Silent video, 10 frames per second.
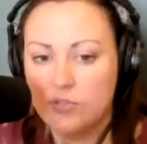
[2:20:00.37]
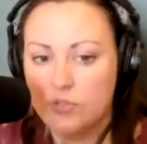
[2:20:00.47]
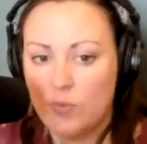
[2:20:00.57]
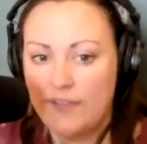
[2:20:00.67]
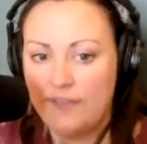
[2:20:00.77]

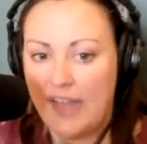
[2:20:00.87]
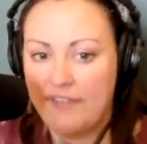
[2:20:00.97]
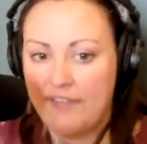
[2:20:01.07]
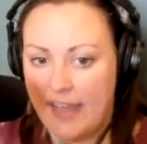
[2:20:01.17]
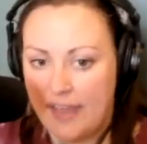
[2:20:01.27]
2:25
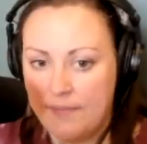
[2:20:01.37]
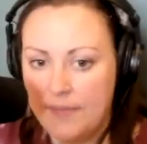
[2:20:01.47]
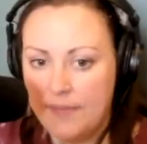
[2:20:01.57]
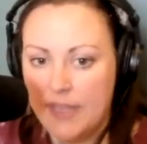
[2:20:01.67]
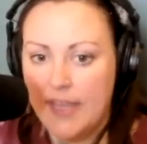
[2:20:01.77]
a.m.,
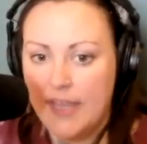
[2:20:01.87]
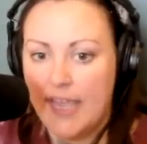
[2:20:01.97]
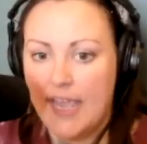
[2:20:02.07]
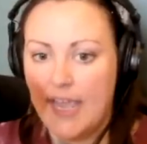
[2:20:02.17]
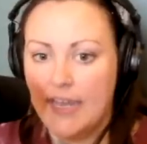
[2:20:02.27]

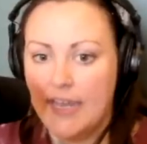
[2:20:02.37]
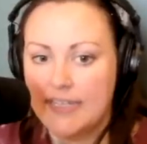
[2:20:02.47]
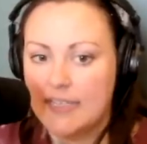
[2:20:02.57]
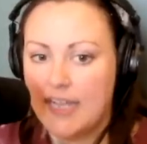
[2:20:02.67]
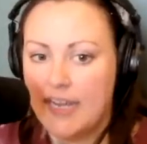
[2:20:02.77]
and
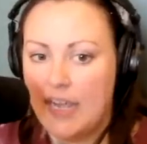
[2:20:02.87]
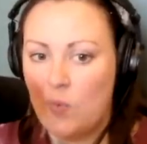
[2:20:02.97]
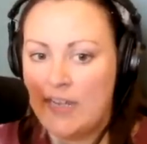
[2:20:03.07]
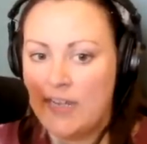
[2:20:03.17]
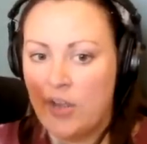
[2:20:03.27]
that's kind of how
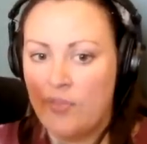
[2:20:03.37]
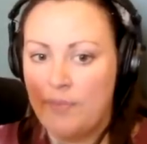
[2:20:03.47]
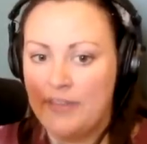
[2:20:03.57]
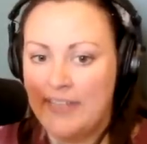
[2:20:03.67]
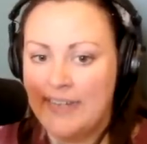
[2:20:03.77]
we know the
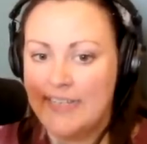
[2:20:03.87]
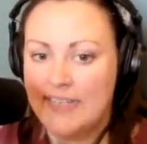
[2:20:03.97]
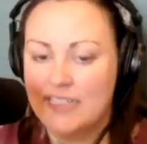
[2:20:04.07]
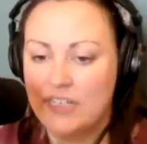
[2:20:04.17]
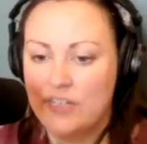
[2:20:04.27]
plane
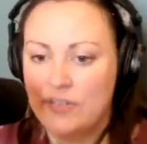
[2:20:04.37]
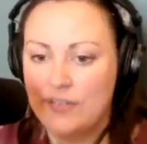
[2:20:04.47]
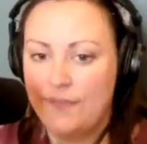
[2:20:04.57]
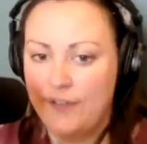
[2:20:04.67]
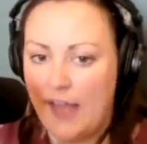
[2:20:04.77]
continued to
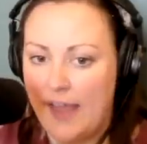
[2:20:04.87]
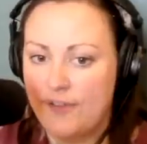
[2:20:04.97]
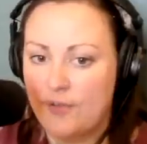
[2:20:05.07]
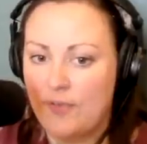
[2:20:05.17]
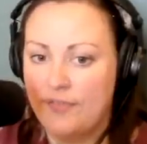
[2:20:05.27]
fly
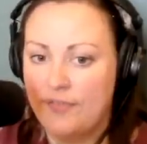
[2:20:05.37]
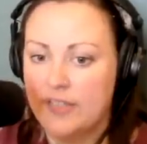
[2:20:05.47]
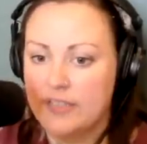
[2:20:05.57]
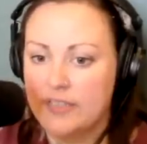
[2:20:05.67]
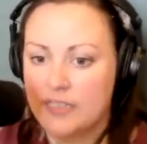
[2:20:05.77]
for roughly
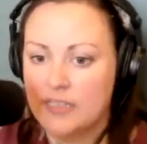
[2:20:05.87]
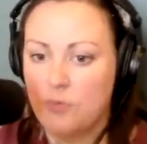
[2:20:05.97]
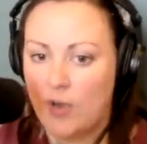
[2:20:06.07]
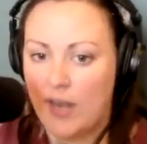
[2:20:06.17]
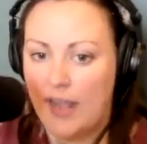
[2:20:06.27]
6
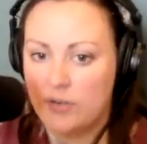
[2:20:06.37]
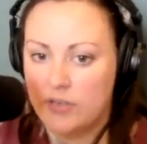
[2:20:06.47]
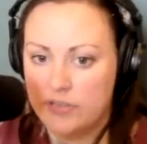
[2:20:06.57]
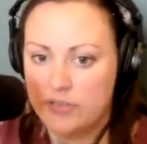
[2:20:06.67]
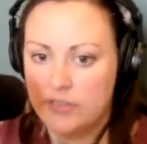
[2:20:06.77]
more
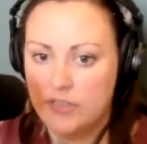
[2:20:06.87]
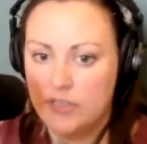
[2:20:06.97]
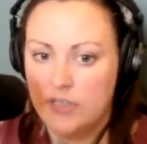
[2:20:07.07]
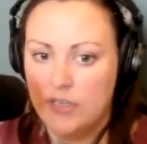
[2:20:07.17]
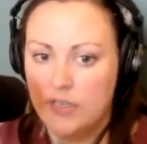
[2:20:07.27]
hours.
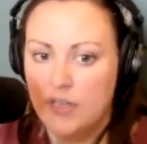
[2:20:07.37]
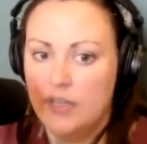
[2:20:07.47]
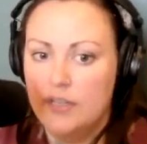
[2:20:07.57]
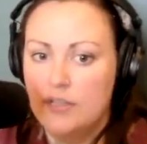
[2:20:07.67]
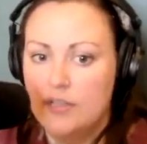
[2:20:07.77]
Okay.
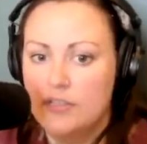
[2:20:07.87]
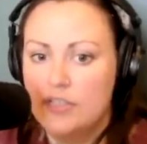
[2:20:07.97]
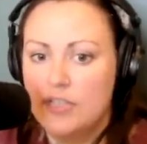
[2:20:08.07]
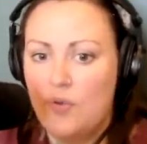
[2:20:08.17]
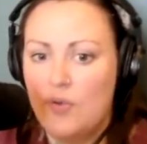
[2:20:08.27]

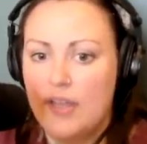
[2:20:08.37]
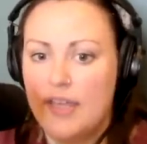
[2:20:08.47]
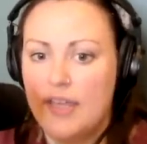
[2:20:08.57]
So,